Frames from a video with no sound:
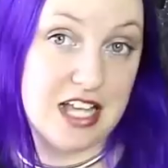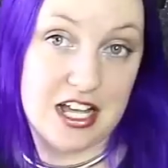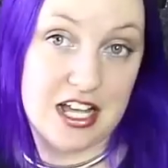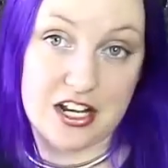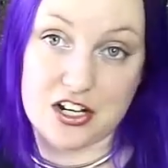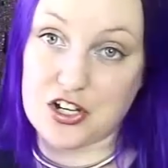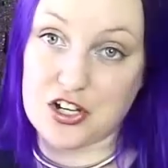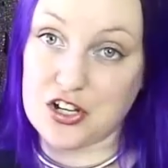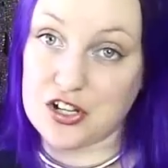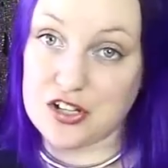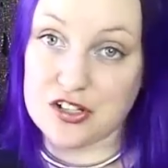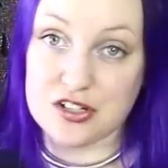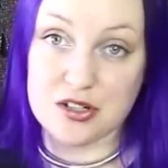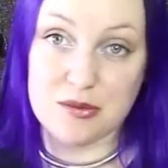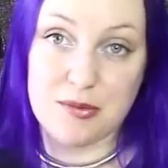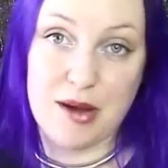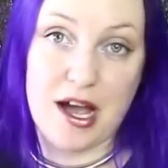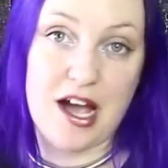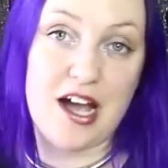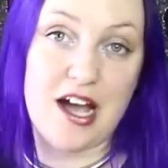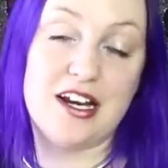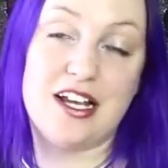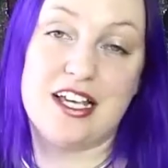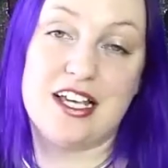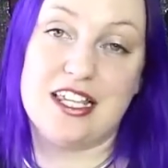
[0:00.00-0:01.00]
that good or
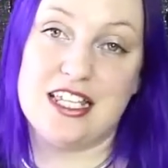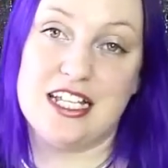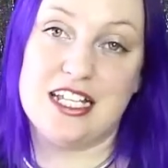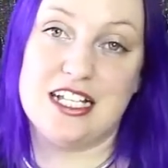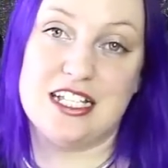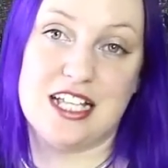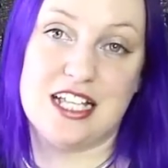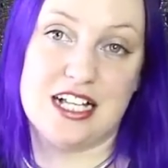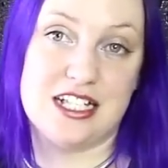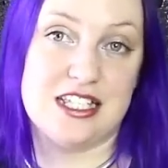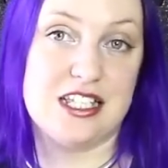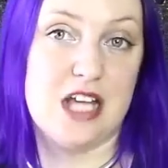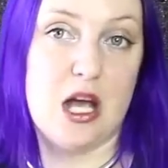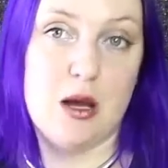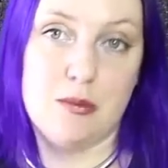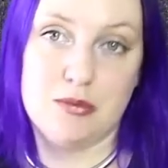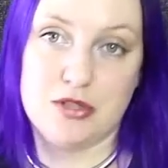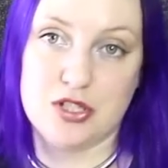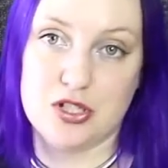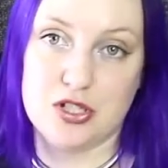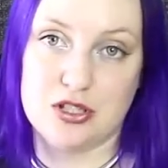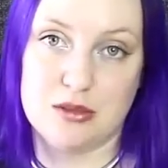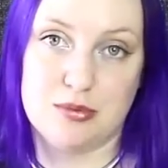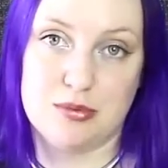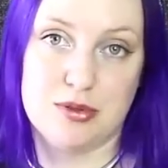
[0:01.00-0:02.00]
bad? I think that's up
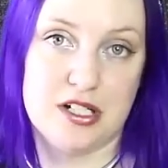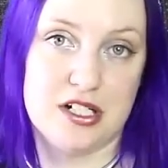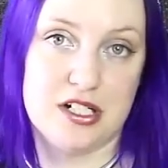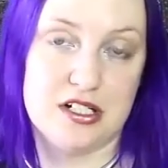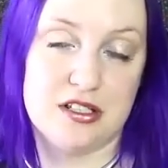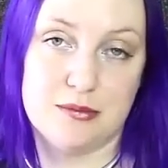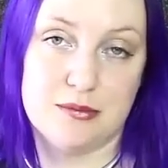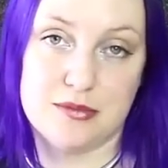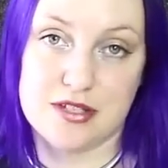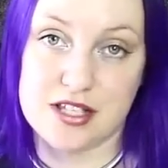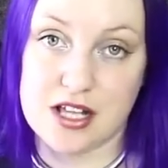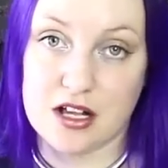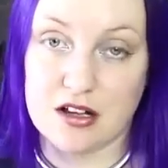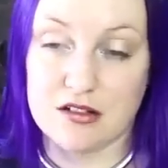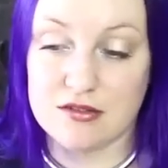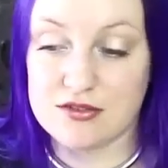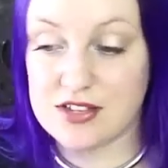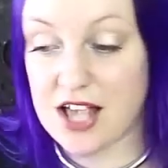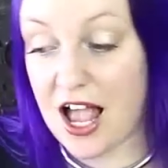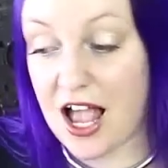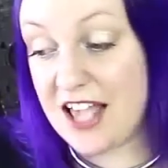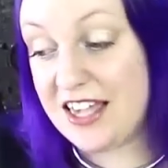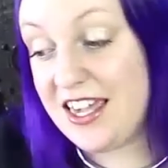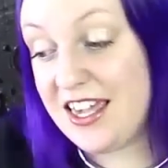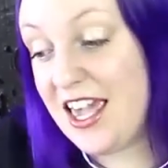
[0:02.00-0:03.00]
to the player themselves.
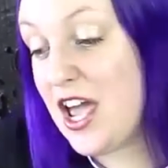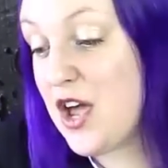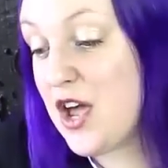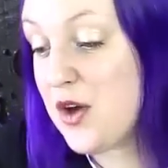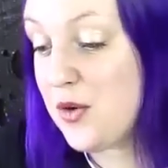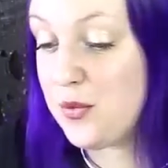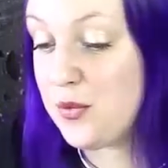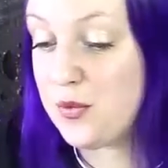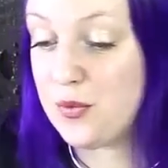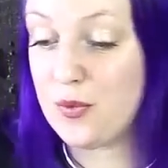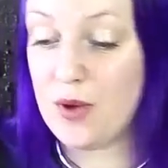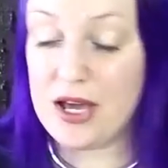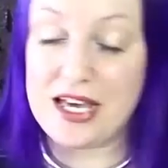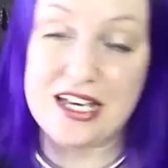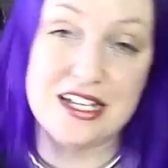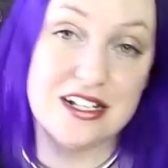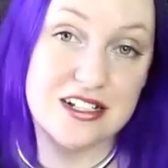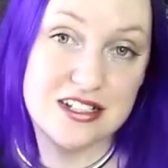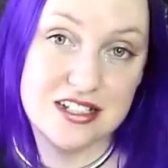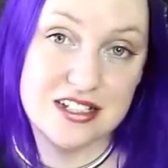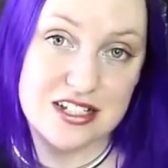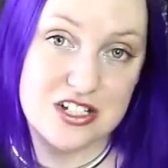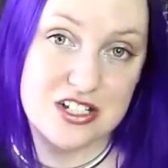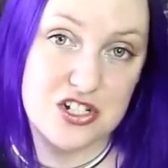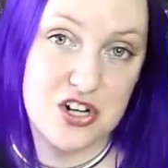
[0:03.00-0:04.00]
I can't
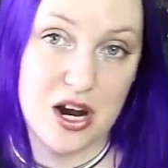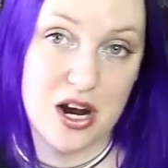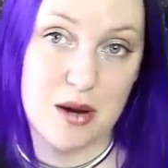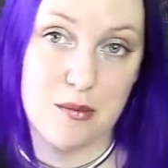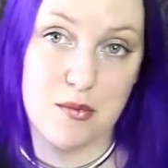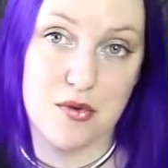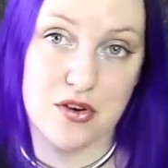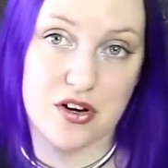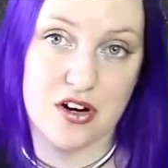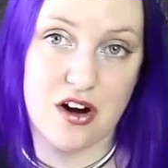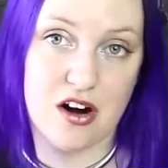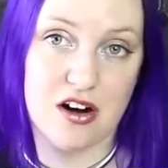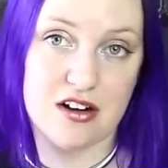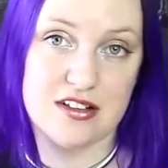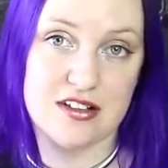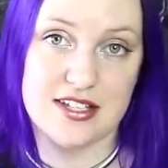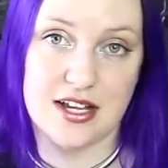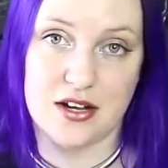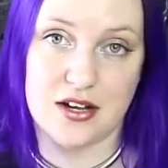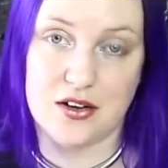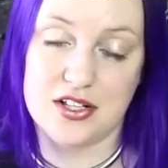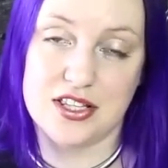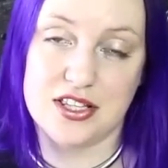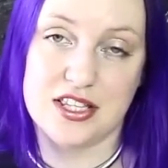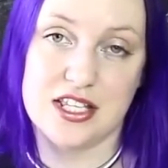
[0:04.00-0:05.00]
wait to try more cards
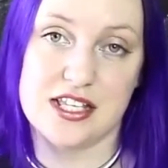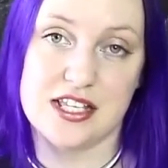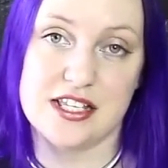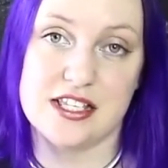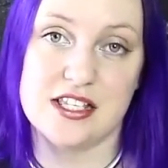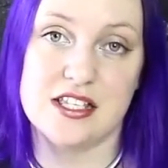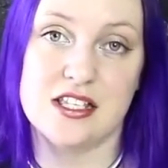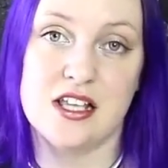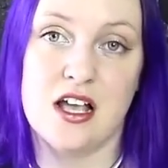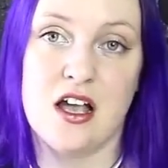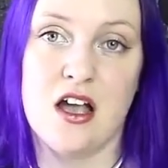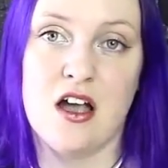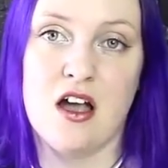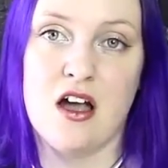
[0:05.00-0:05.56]
out in this.